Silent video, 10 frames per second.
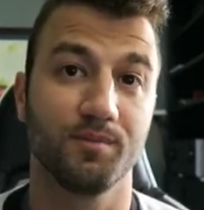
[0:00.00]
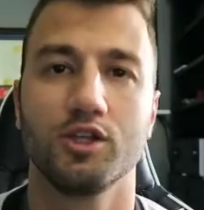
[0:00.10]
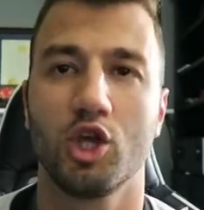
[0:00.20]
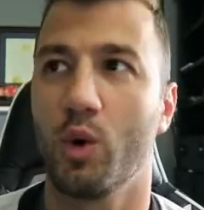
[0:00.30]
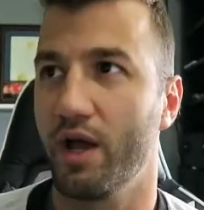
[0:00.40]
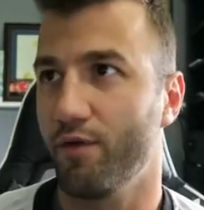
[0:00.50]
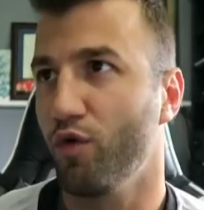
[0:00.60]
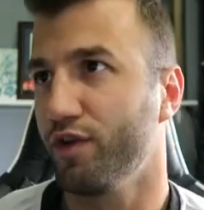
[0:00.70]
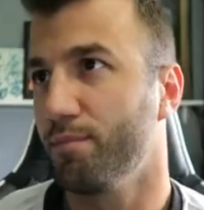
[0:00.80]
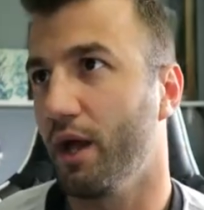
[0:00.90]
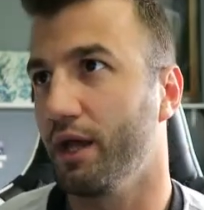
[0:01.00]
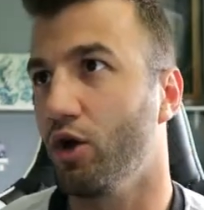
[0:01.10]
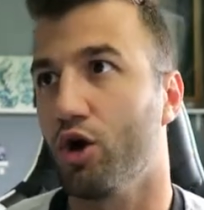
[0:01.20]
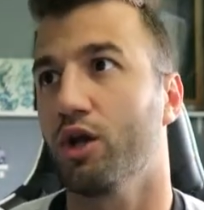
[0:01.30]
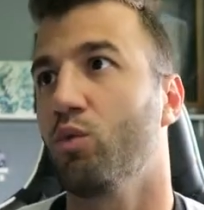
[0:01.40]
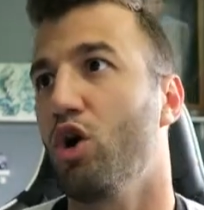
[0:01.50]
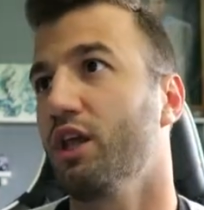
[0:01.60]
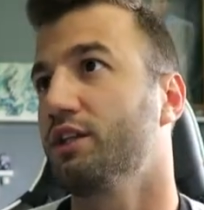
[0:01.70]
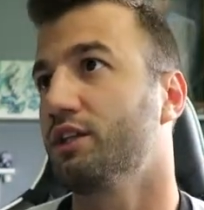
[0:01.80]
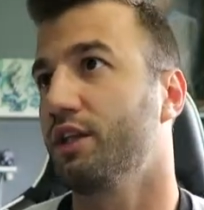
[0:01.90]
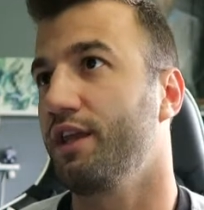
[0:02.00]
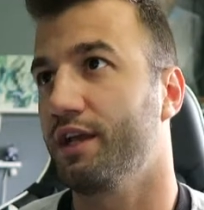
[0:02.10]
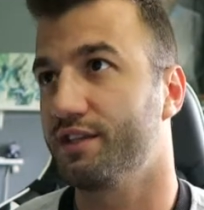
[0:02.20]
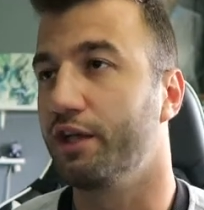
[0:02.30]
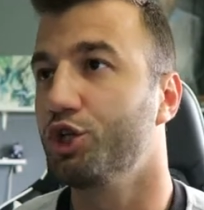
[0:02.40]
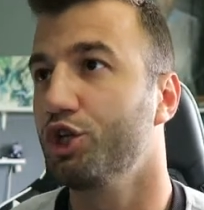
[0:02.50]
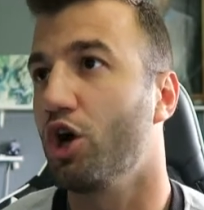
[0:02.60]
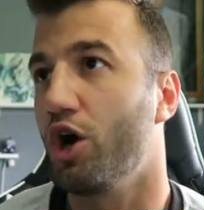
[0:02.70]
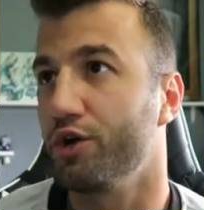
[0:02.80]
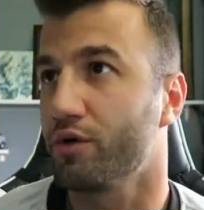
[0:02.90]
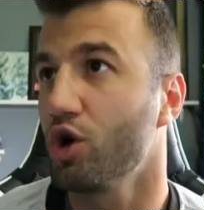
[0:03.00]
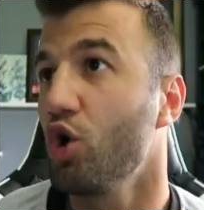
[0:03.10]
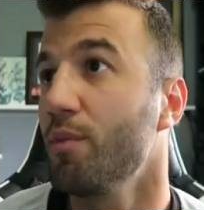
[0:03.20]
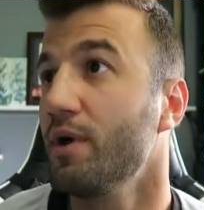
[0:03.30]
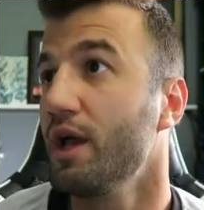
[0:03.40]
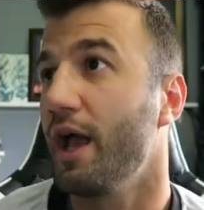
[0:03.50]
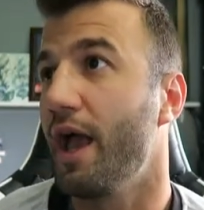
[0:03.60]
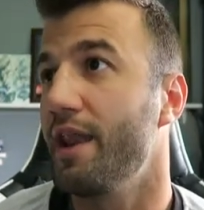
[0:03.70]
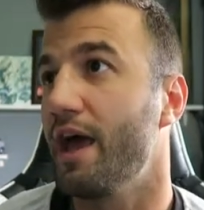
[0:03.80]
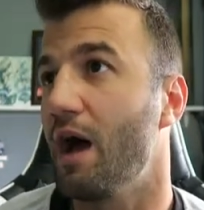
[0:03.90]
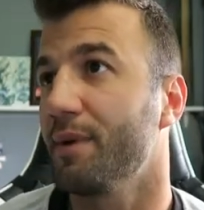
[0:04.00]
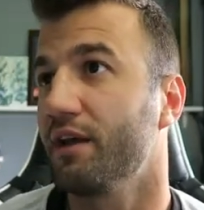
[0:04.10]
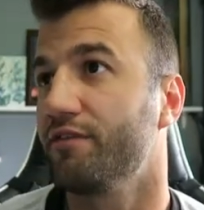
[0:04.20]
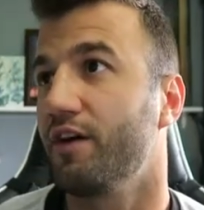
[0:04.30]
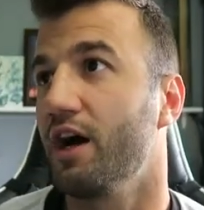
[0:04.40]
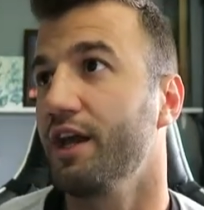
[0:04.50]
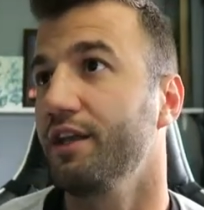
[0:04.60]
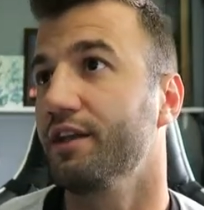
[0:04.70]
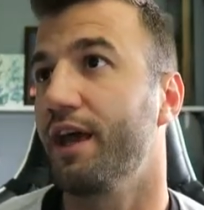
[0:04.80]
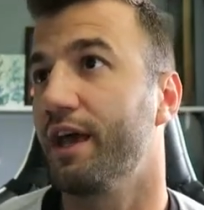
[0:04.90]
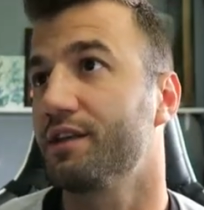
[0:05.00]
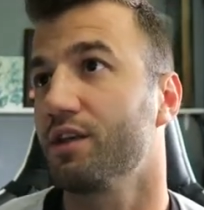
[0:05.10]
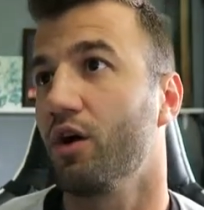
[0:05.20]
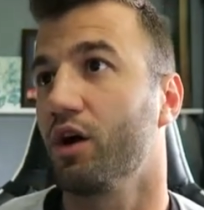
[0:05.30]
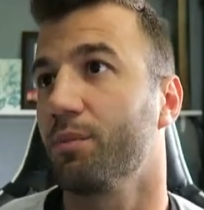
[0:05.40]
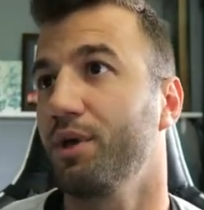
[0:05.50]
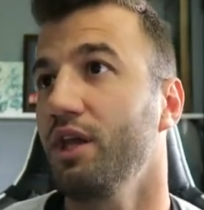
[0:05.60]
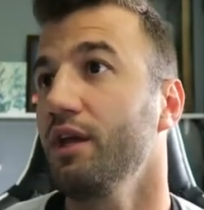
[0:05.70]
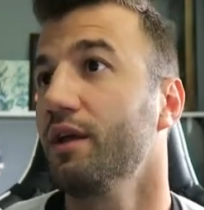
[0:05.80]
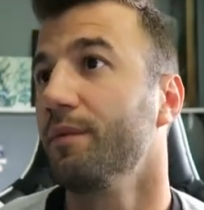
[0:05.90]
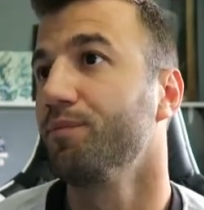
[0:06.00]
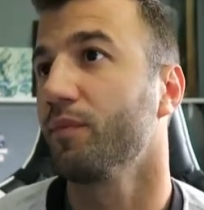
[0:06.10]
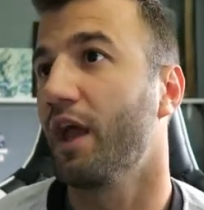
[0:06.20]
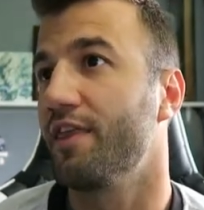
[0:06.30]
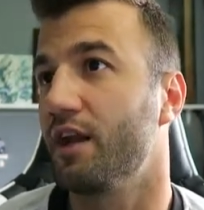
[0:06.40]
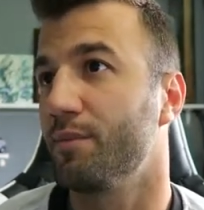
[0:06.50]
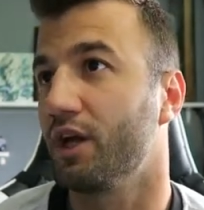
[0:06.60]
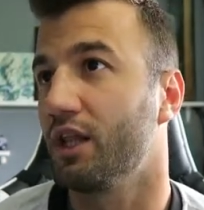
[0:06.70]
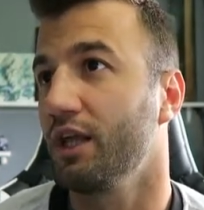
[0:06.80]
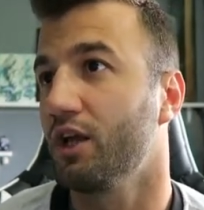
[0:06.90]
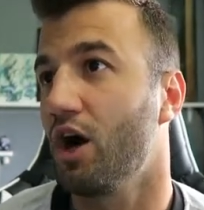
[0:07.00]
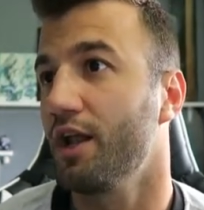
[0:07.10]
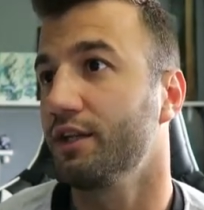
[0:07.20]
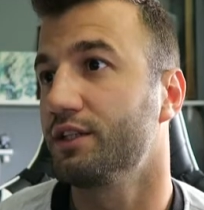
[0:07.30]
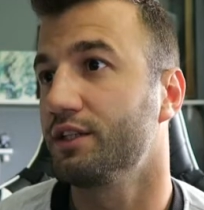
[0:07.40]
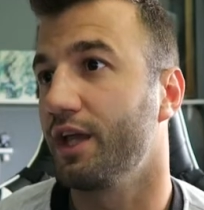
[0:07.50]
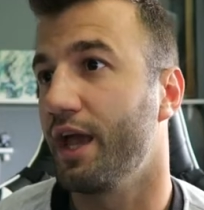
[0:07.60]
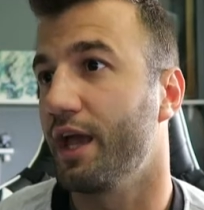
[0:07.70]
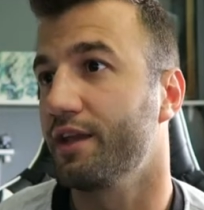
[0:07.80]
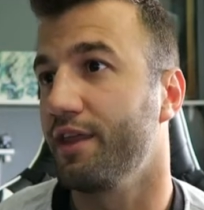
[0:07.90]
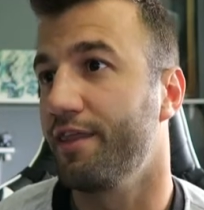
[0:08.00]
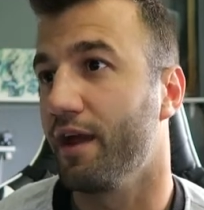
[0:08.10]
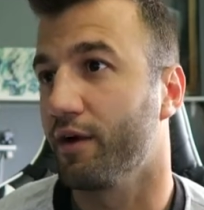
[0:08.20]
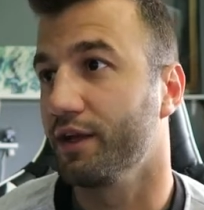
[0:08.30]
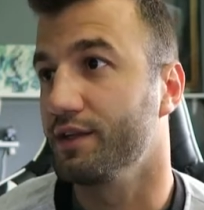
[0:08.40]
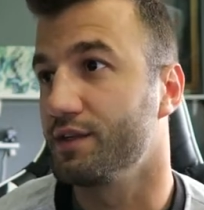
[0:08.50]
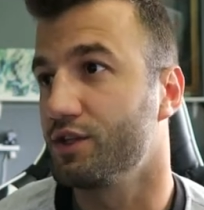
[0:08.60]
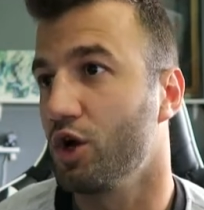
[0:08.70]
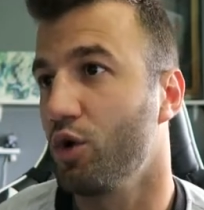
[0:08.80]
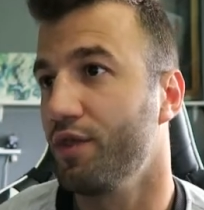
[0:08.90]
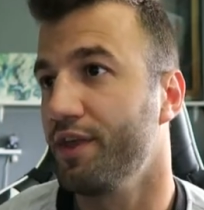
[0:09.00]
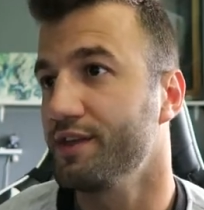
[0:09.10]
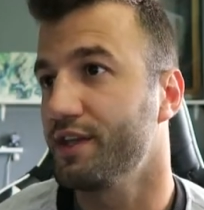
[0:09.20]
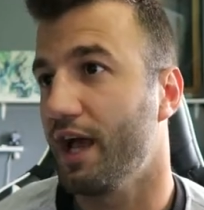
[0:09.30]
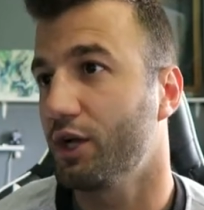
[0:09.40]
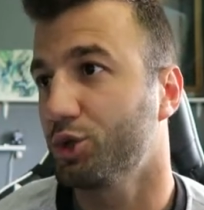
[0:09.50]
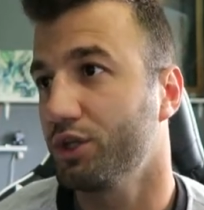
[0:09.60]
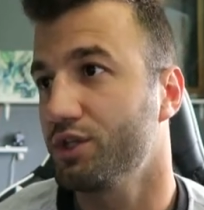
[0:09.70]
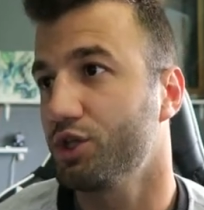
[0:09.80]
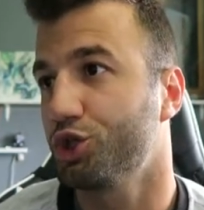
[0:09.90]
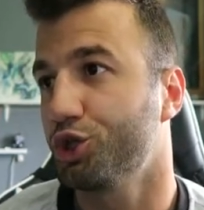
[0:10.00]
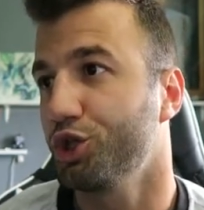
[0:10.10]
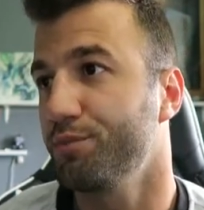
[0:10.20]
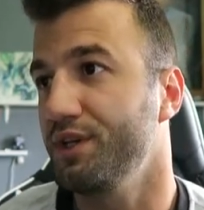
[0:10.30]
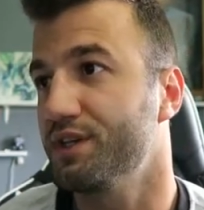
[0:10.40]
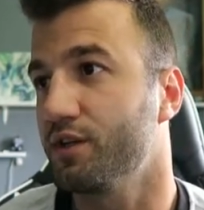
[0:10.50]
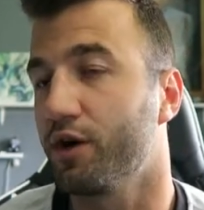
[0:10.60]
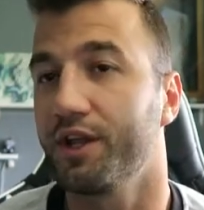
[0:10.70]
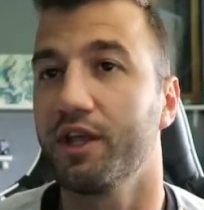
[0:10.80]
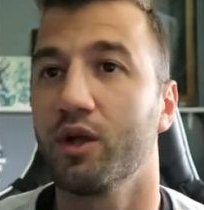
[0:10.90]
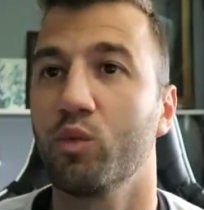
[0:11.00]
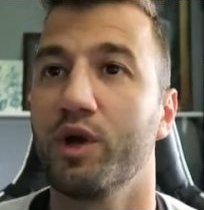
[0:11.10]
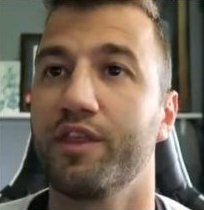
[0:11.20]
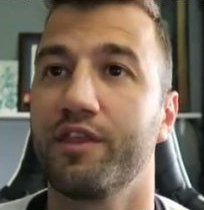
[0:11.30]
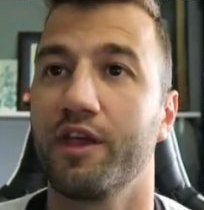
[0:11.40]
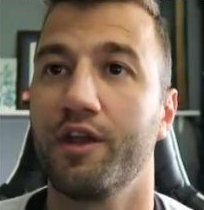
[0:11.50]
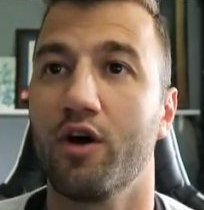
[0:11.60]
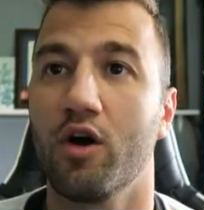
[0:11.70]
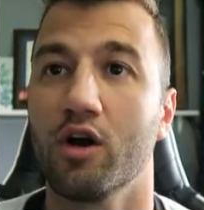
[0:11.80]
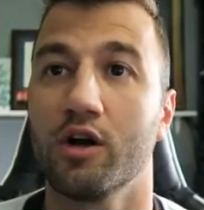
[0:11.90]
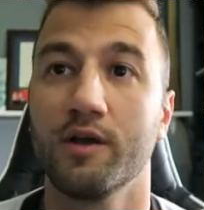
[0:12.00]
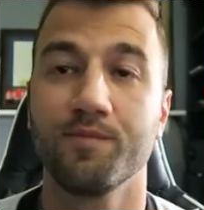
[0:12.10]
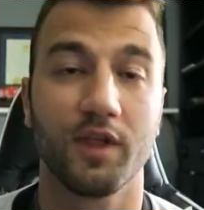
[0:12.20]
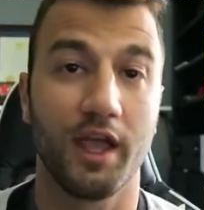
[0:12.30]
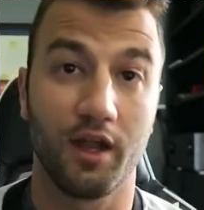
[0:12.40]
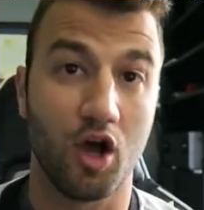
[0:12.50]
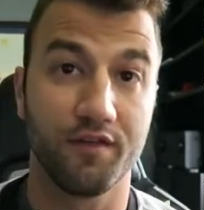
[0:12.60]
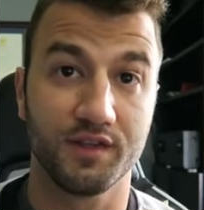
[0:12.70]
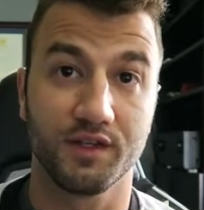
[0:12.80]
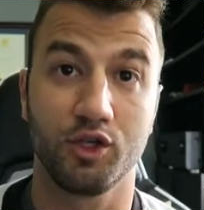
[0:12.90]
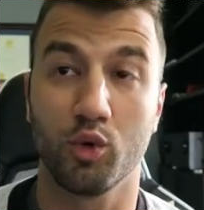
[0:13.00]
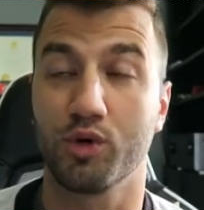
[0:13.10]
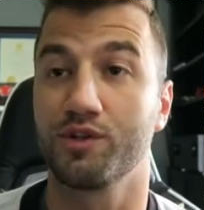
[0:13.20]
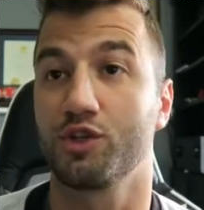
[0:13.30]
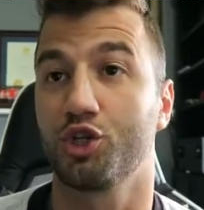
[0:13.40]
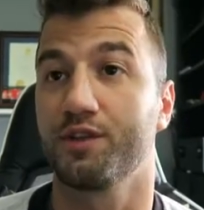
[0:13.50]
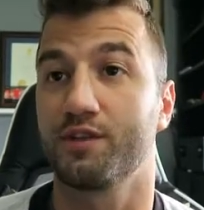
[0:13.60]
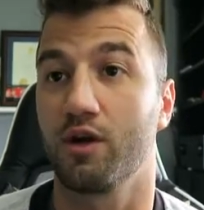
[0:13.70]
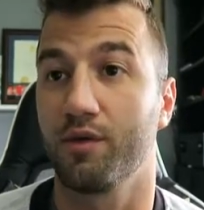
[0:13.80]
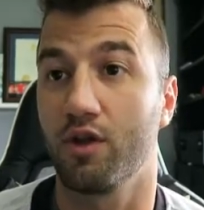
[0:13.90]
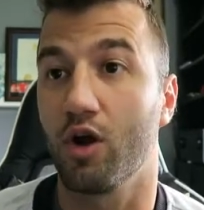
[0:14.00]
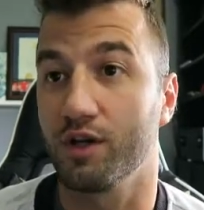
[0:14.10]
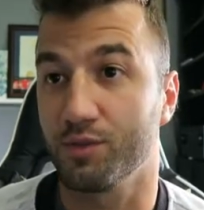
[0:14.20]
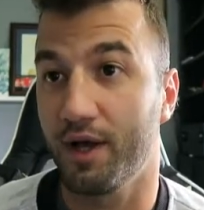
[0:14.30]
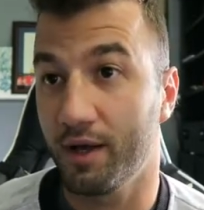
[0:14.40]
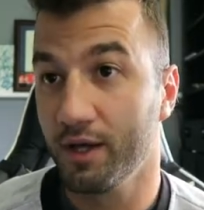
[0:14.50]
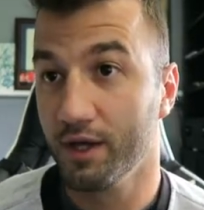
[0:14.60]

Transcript: So I've opened my Garda wallet to the extension on Chrome, and now I'm gonna find XRP, and then I'm gonna click on it, and there it is. So this address should be starting with an R, and obviously yours should start with an R as well.